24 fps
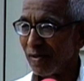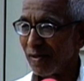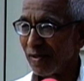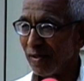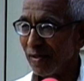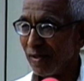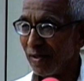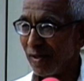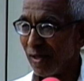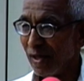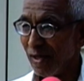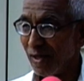
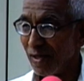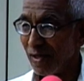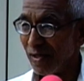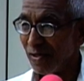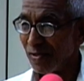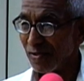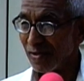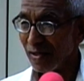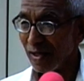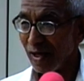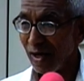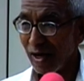That
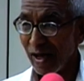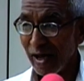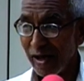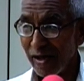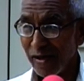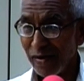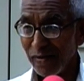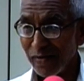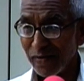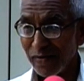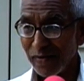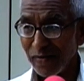is the
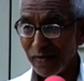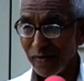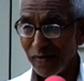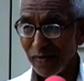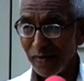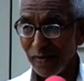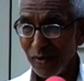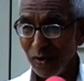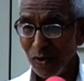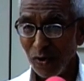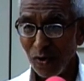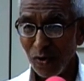life,
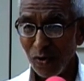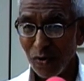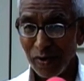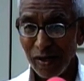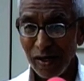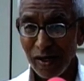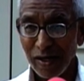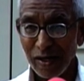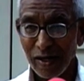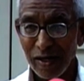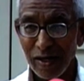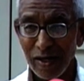
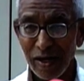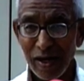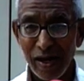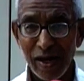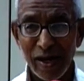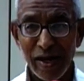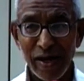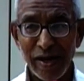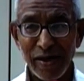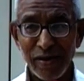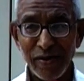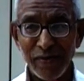yogic
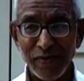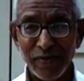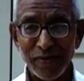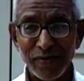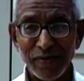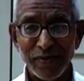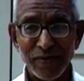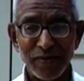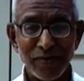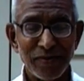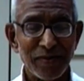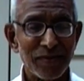life.